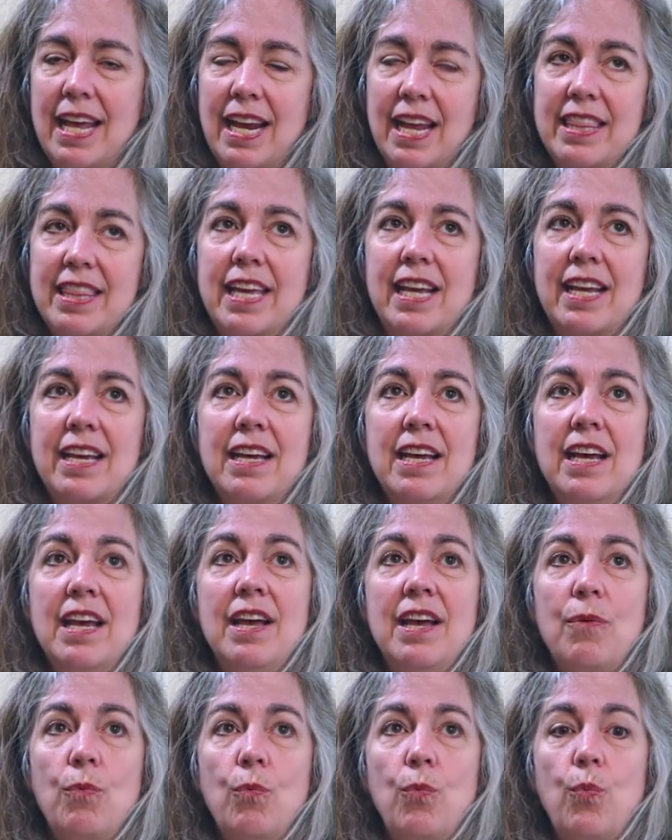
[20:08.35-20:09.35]
And I think
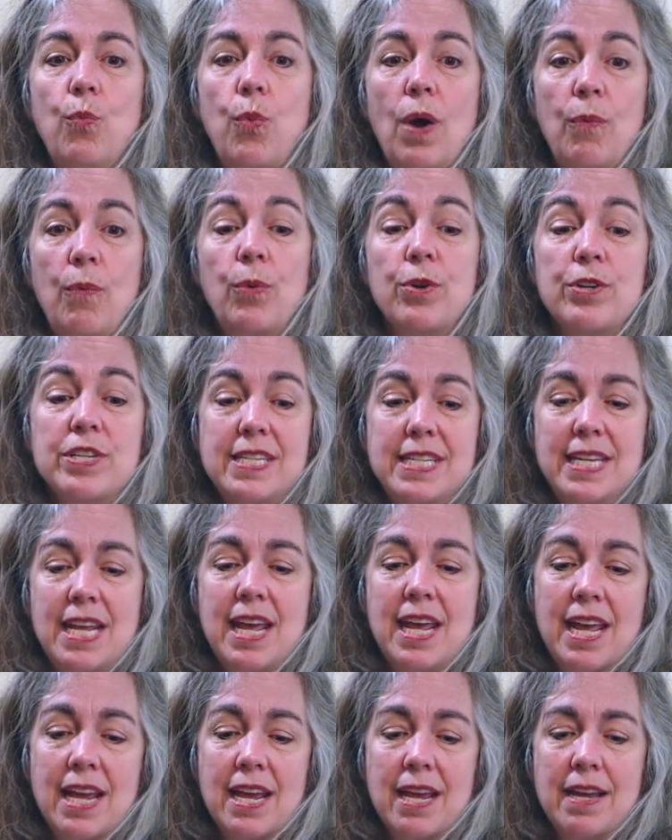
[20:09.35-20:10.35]
what we're
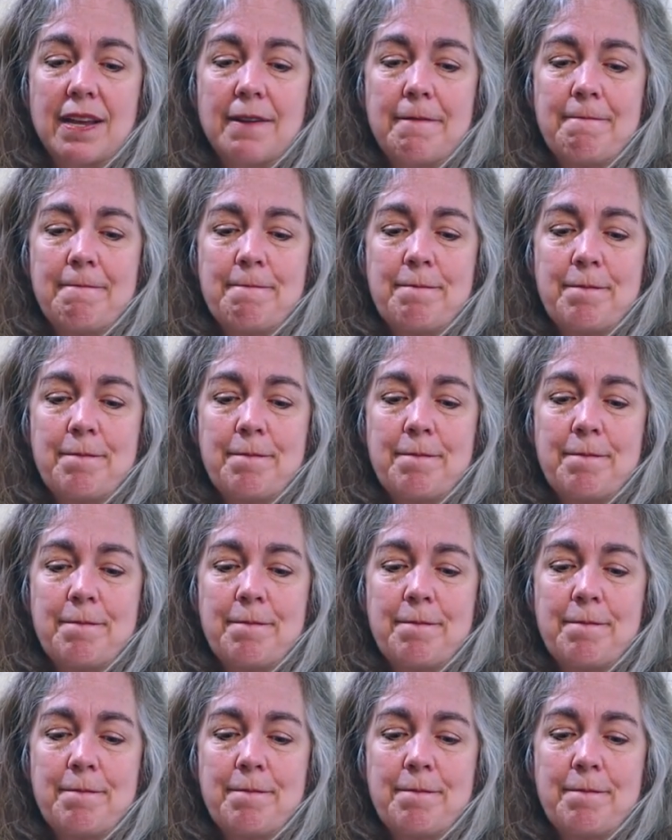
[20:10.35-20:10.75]
seeing